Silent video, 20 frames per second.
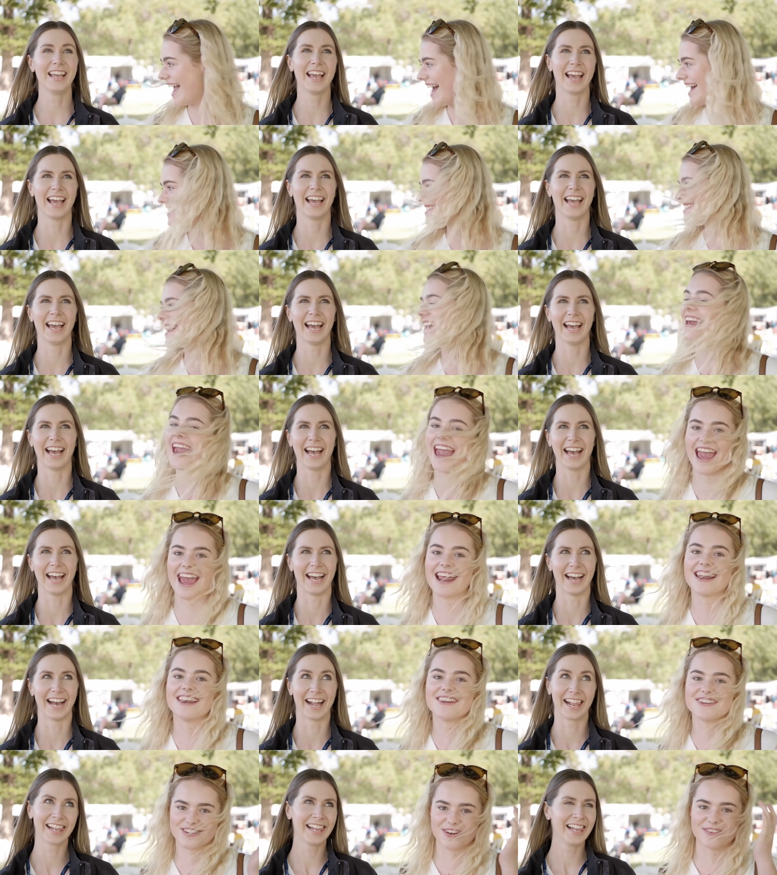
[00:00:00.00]
Speaker 1: Yes,
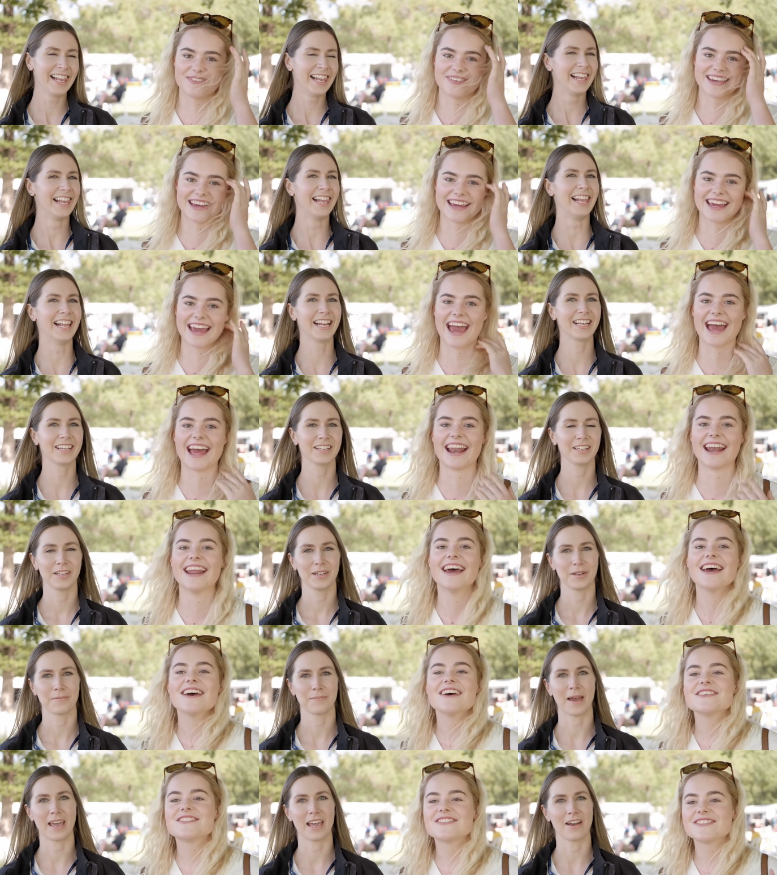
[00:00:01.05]
again, shopping again.
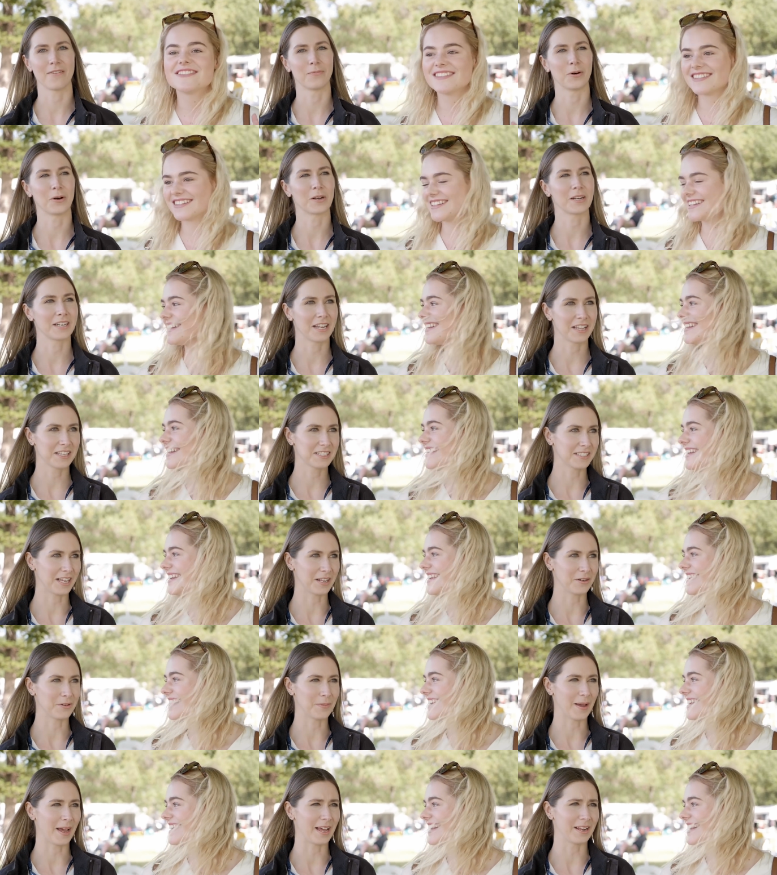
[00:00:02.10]
May have bought another saddle
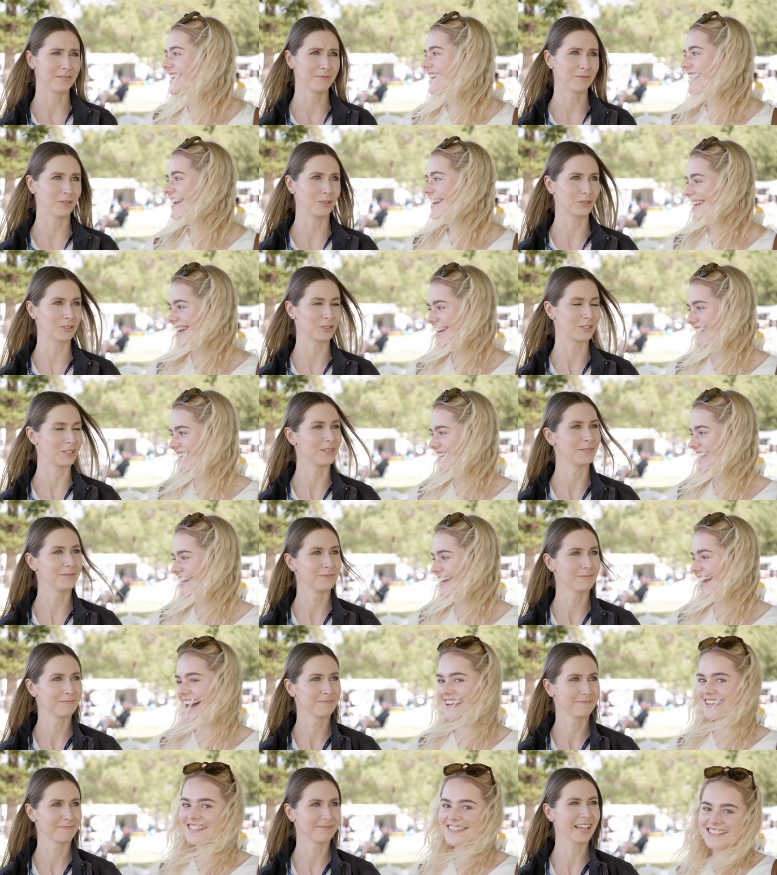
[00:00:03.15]
pad or two.
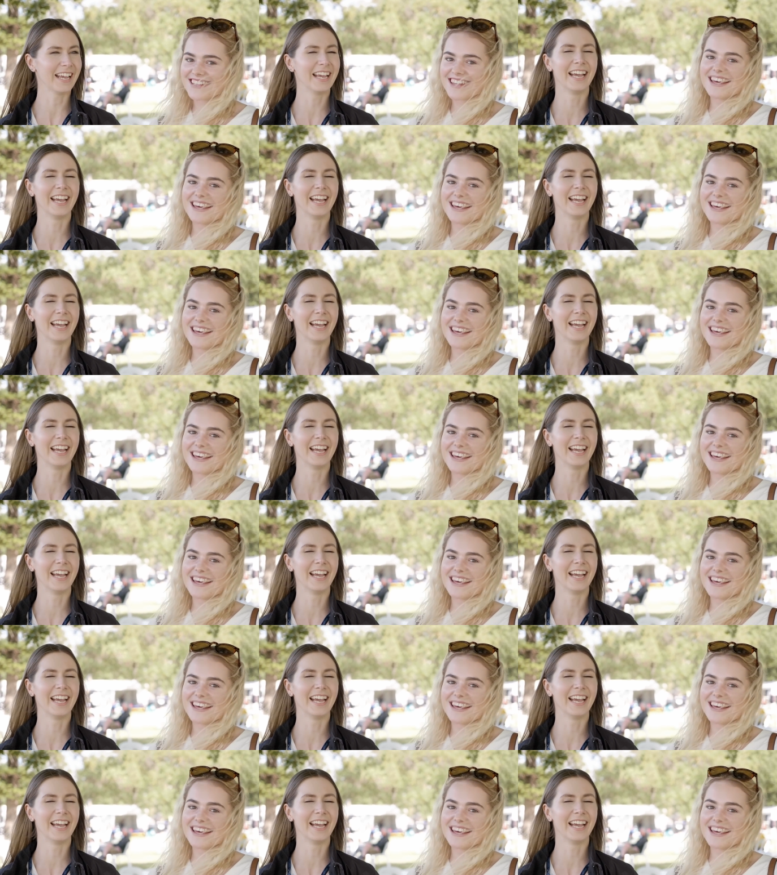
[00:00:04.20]
Yes.